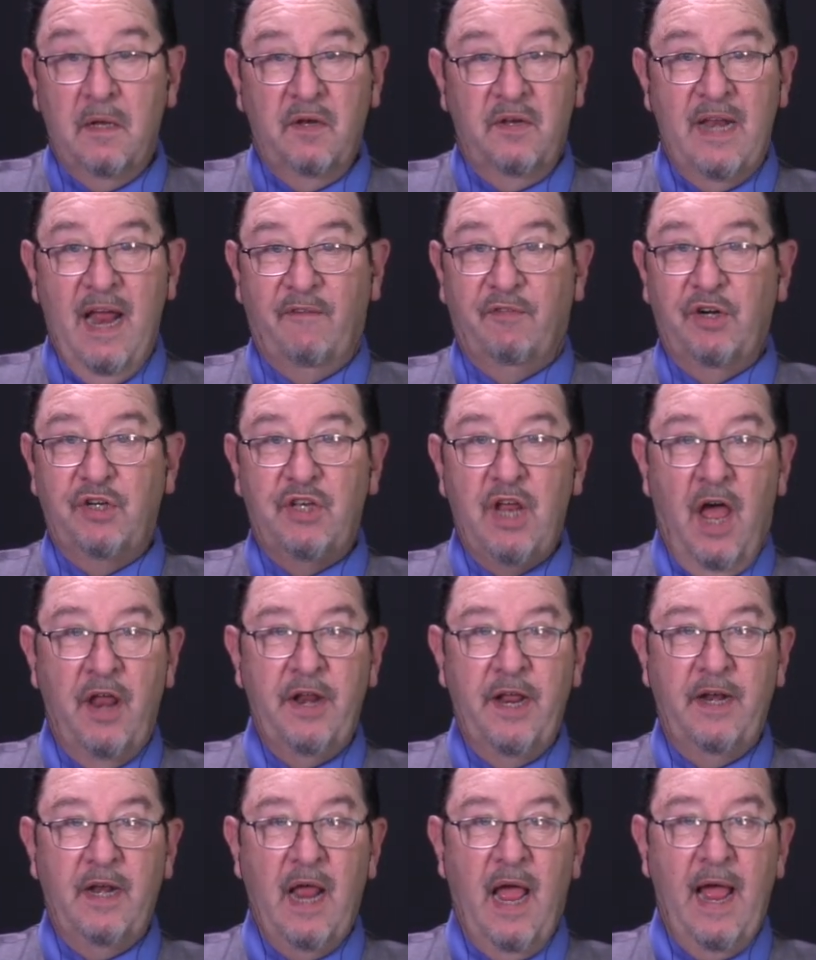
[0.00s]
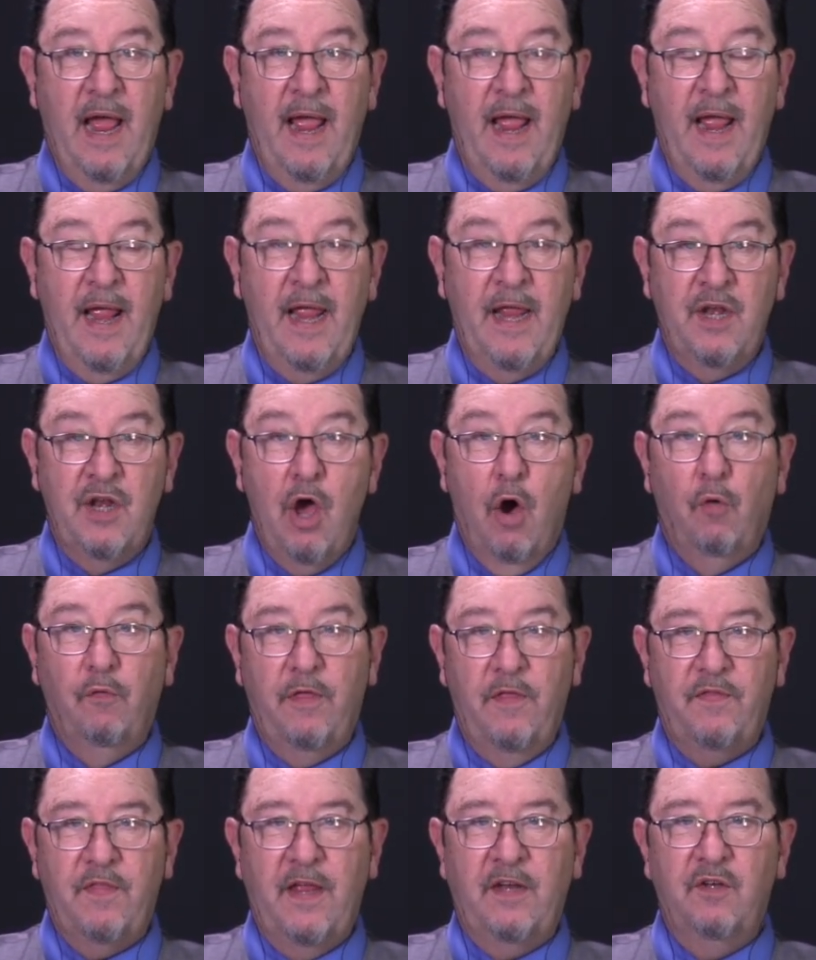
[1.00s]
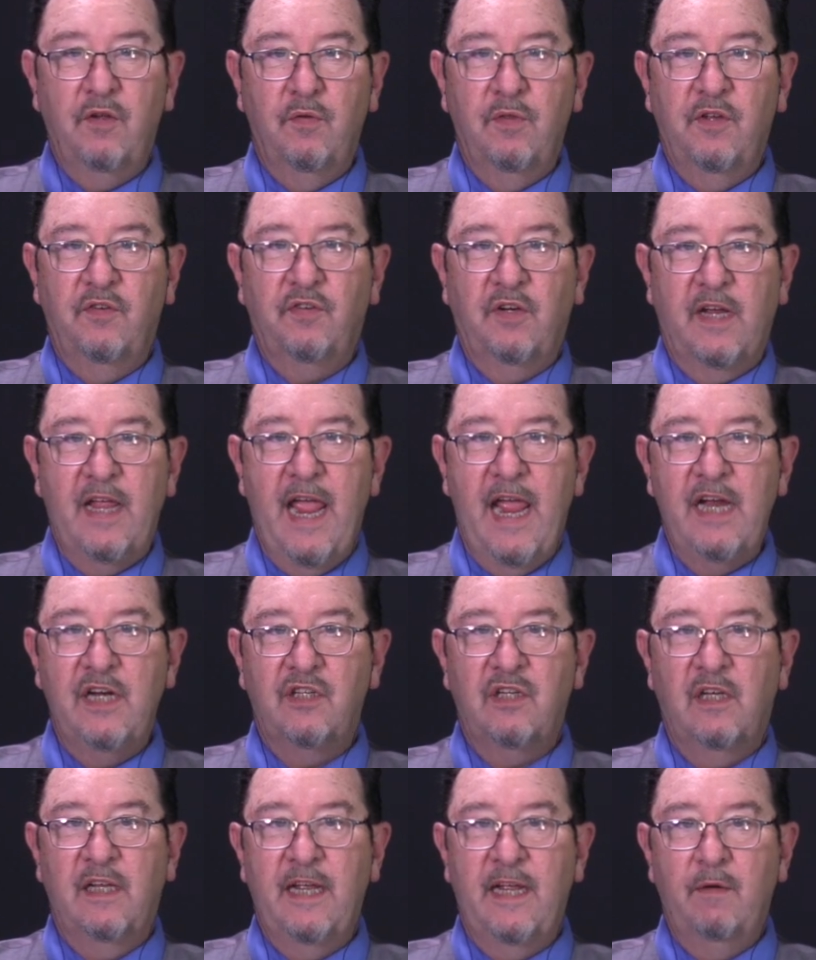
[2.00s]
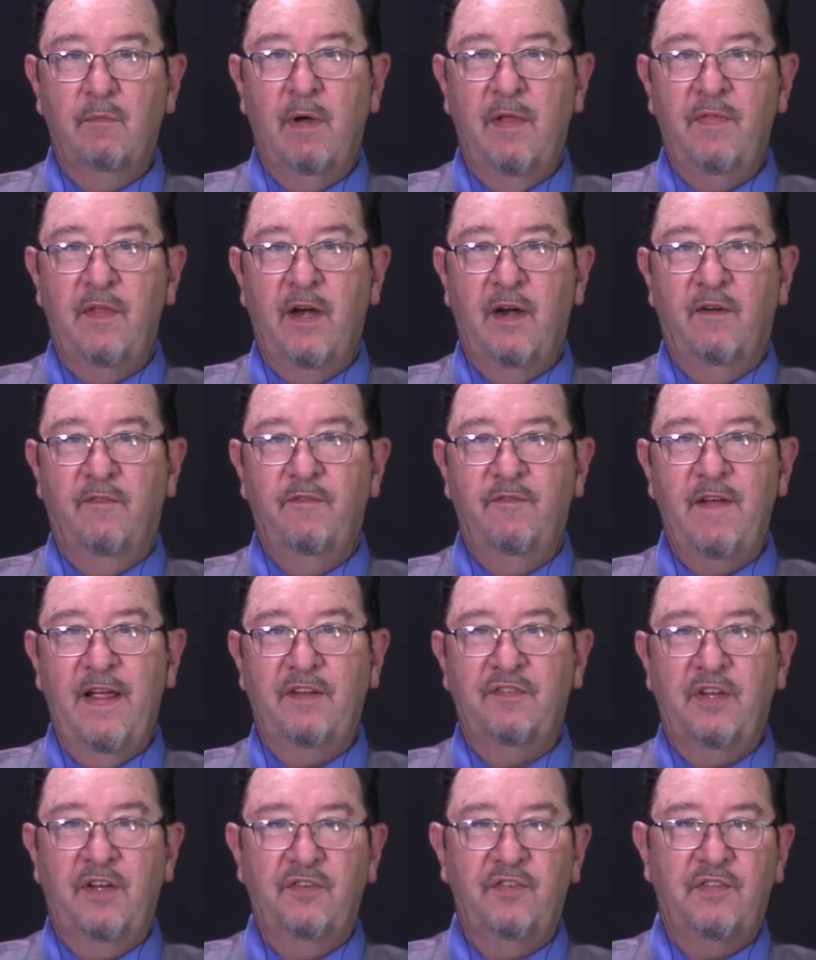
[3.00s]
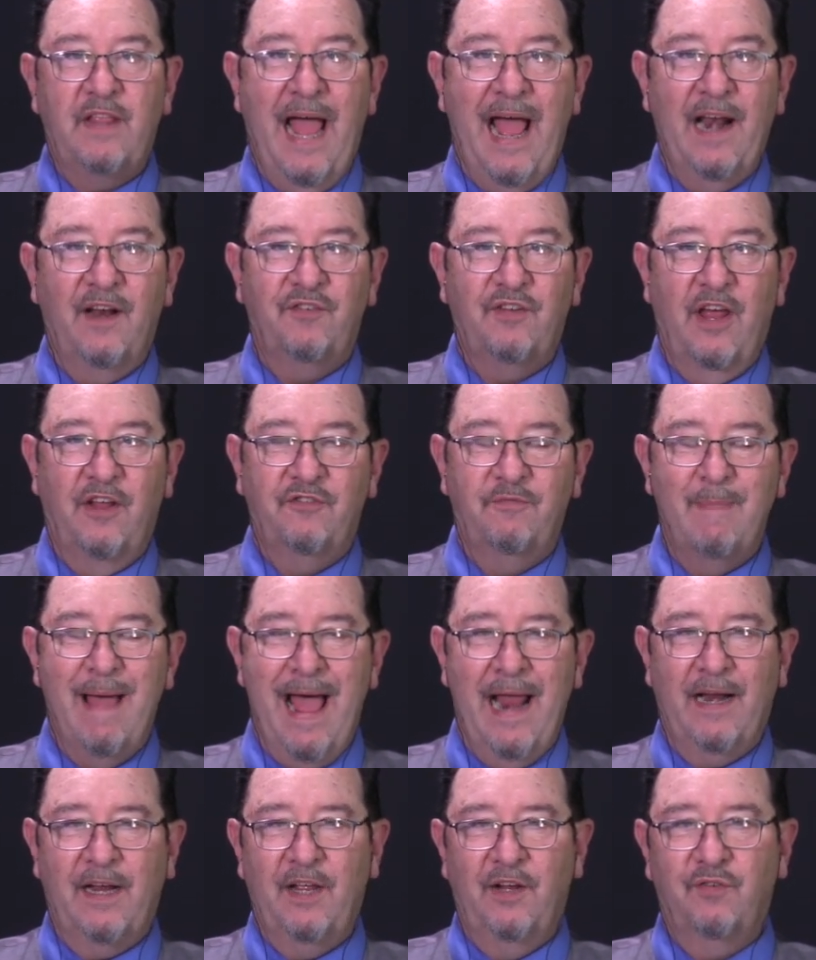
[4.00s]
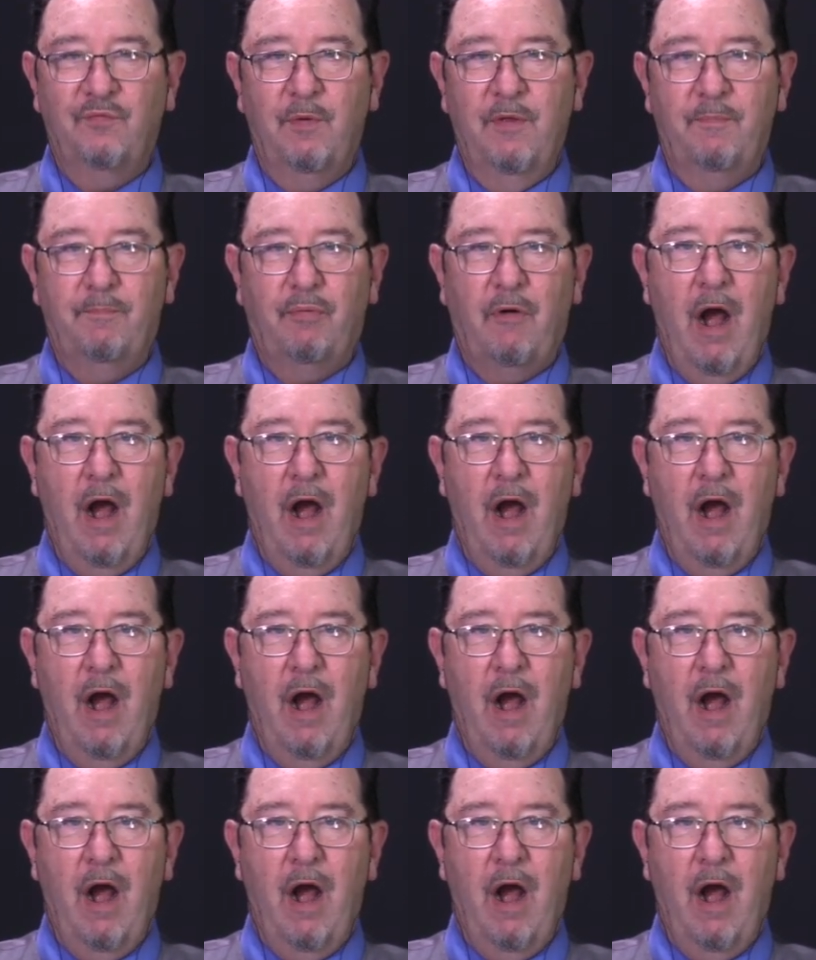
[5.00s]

Never done it. I know that they do this occasionally when they're facing status asthmaticus with